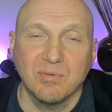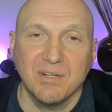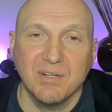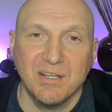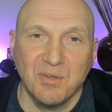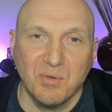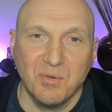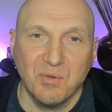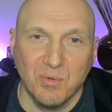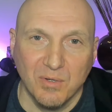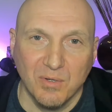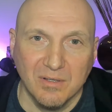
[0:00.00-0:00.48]

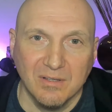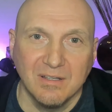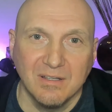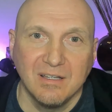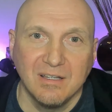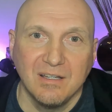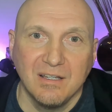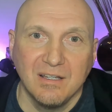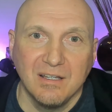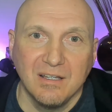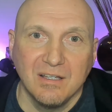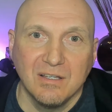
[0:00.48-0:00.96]
Pretty cool.
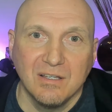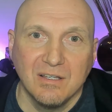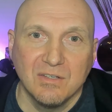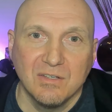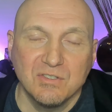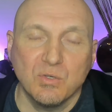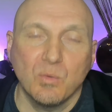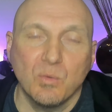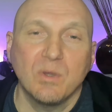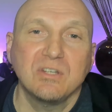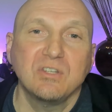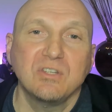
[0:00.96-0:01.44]

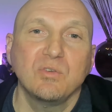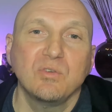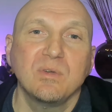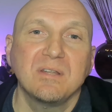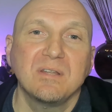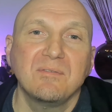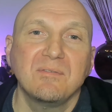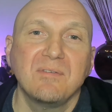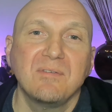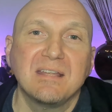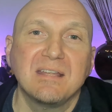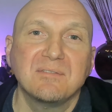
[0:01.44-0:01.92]
So what new
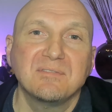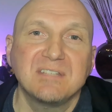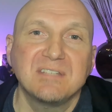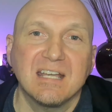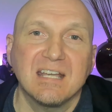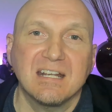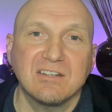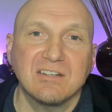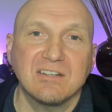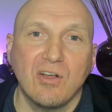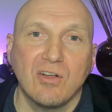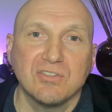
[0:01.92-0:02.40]
innovative
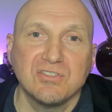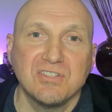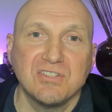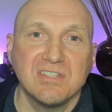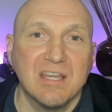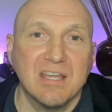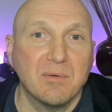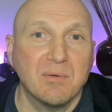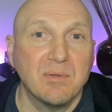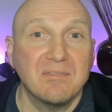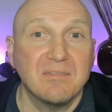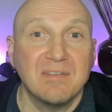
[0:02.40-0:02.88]
technology
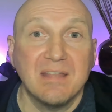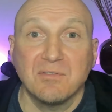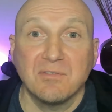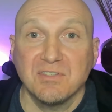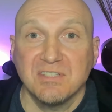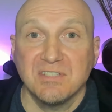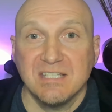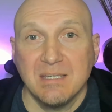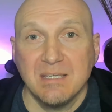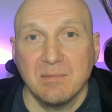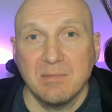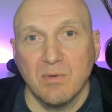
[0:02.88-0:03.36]
that we've
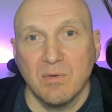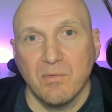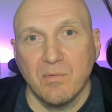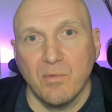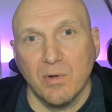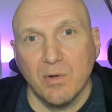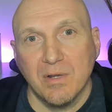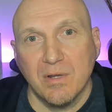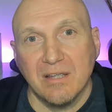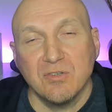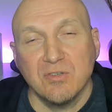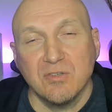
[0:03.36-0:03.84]
never seen
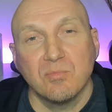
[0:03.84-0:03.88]
before are